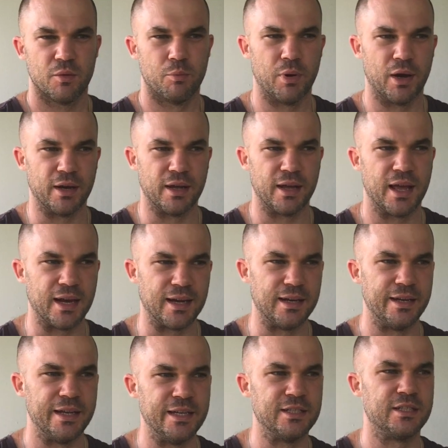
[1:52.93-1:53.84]
but
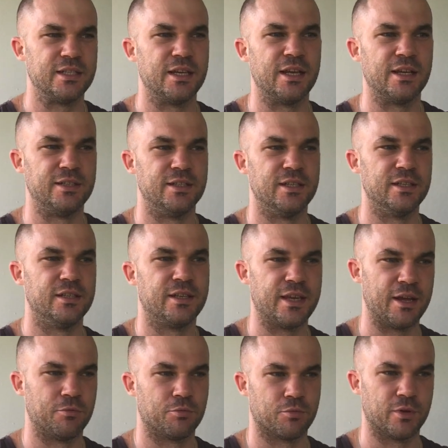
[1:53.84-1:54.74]
at least it did
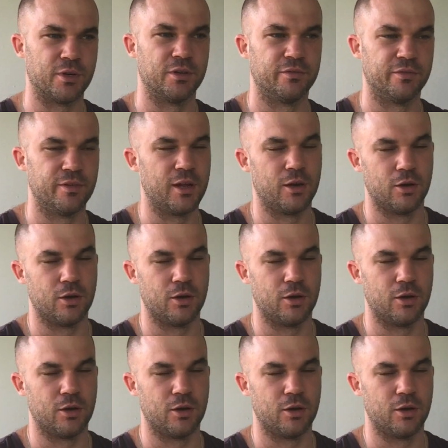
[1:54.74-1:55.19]
get rid of